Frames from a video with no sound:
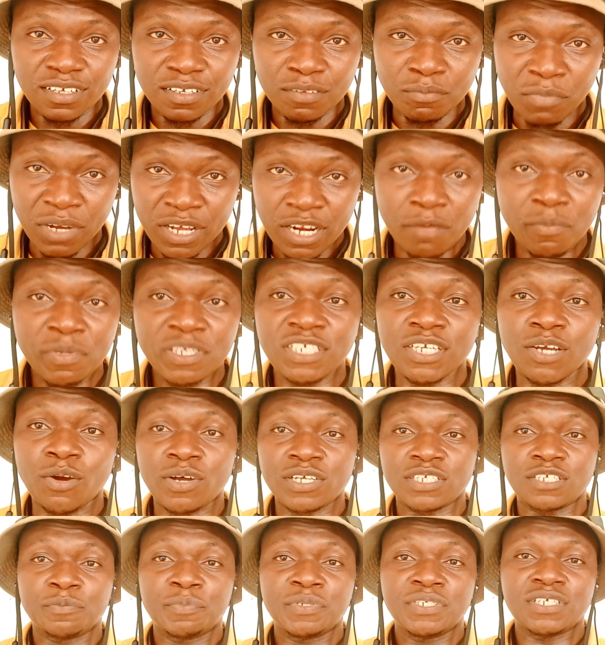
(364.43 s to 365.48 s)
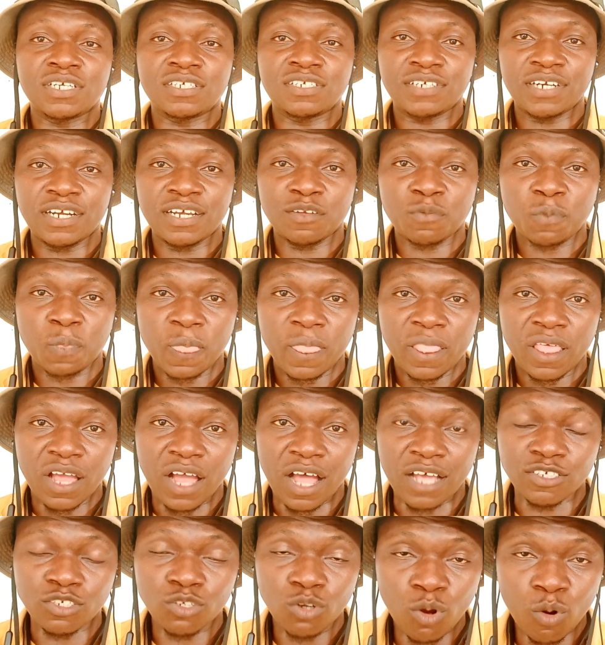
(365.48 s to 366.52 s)
my name is Yawasim Kisetre.
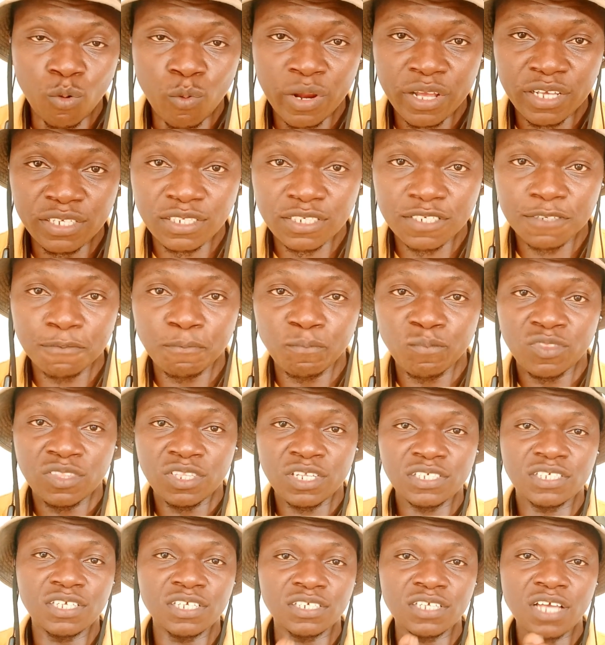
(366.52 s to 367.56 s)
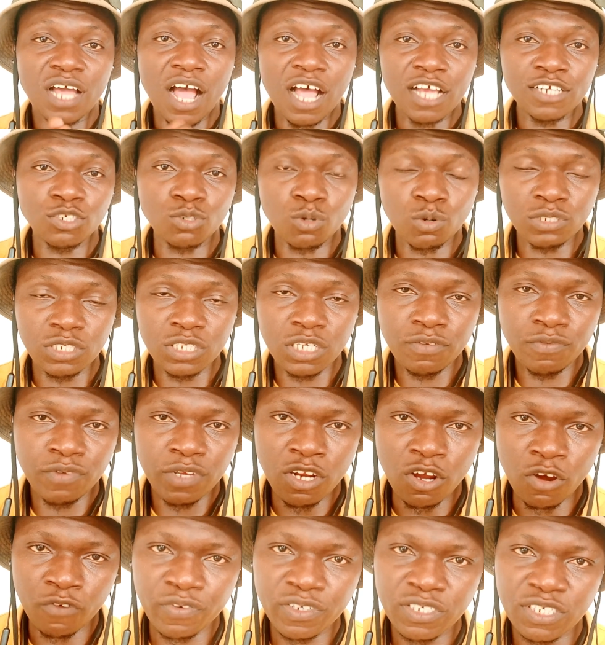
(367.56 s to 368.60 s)
As always, this is ASHCo TV,
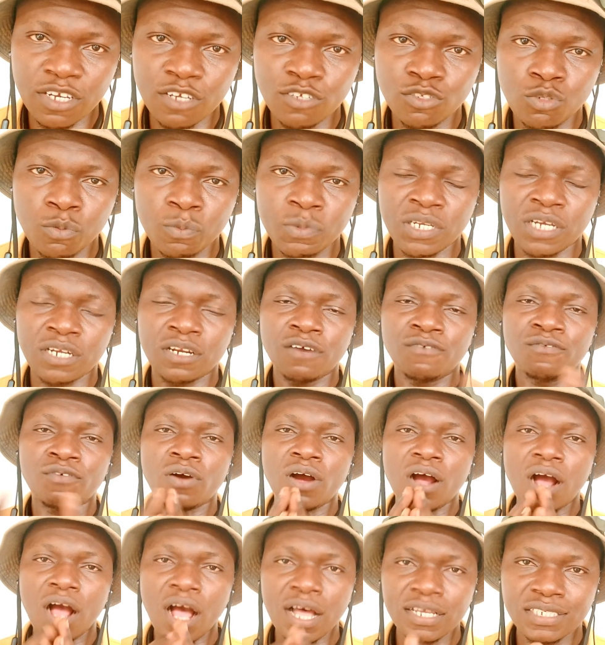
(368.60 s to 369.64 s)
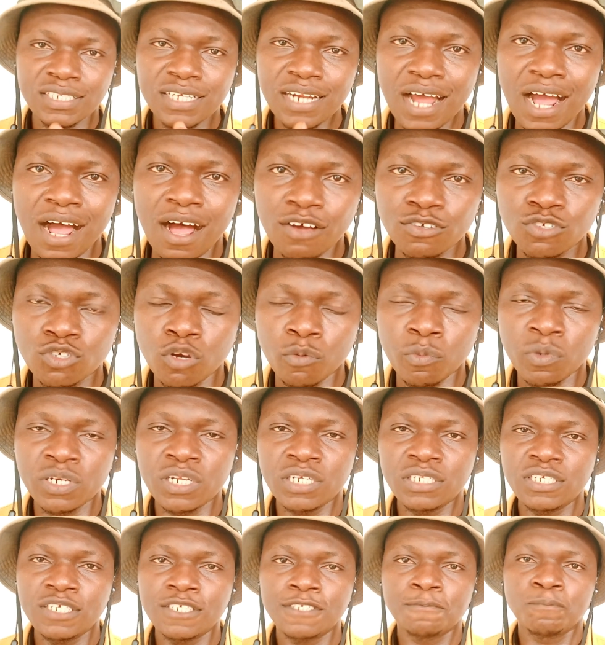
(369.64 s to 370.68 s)
the official YouTube channel for Aseda House
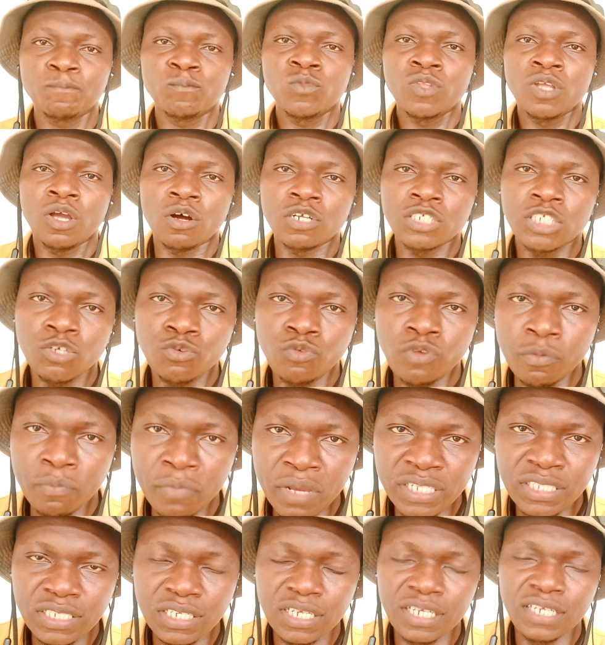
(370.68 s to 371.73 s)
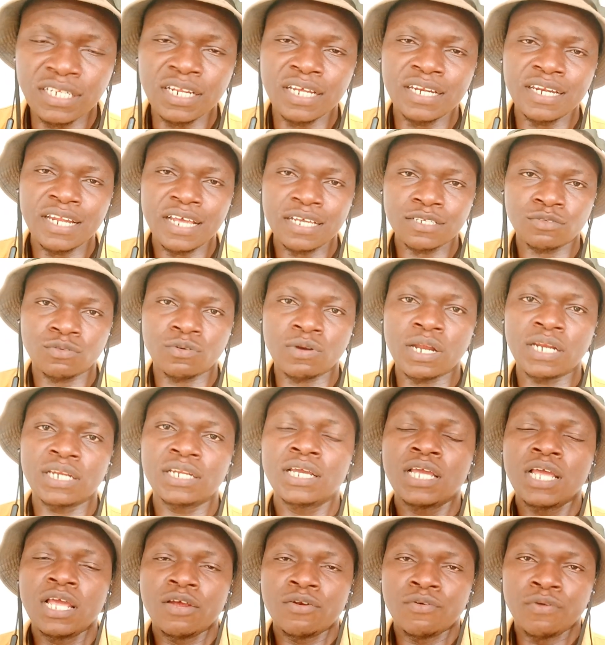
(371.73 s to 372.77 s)
Commodities. Until we meet in the next one,
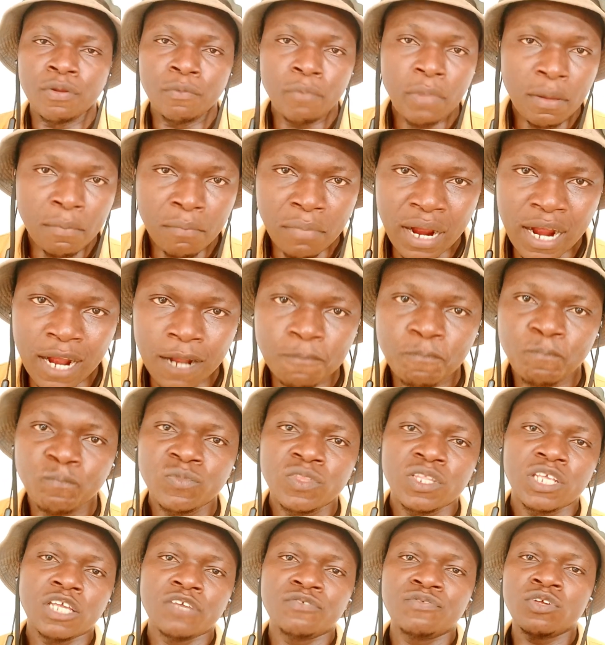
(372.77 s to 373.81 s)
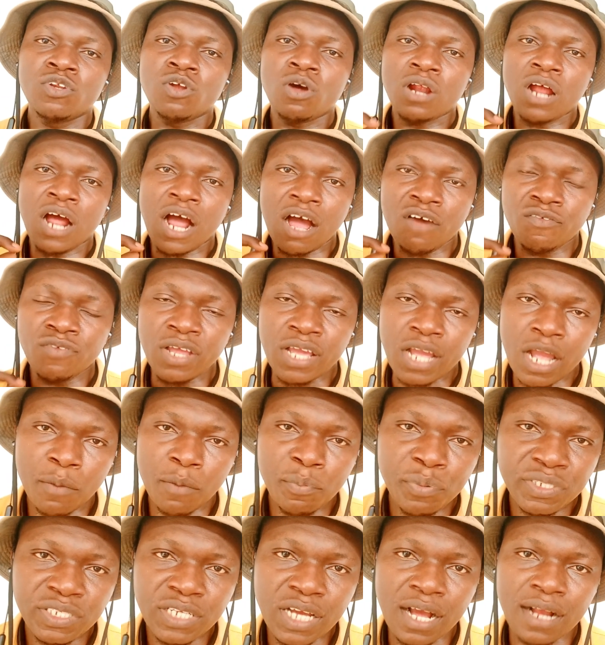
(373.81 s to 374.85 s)
remember, if you don't have the
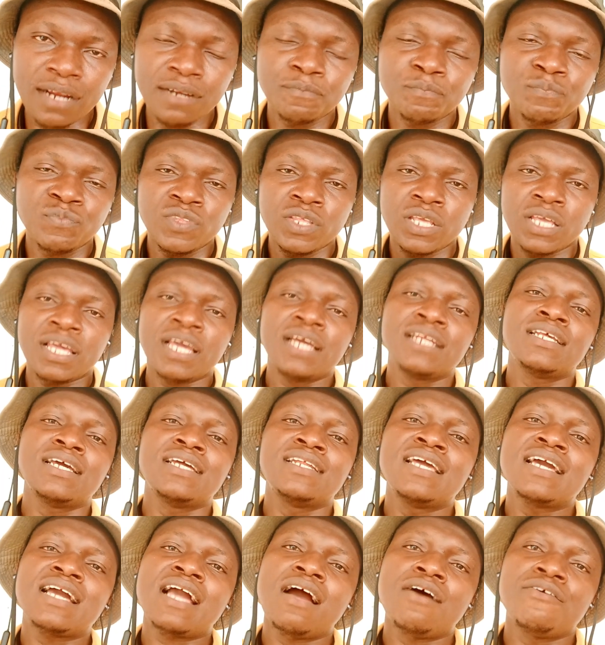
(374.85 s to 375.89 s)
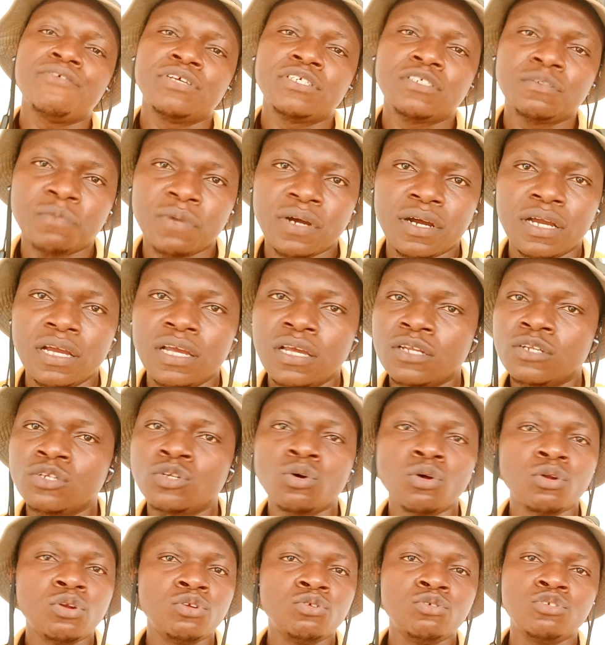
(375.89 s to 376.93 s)
capital, get the charisma.
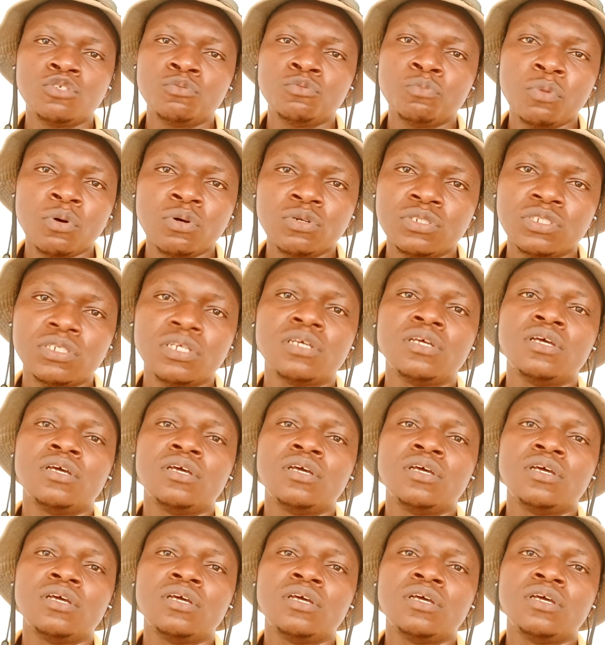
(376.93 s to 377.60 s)
Don't lose both.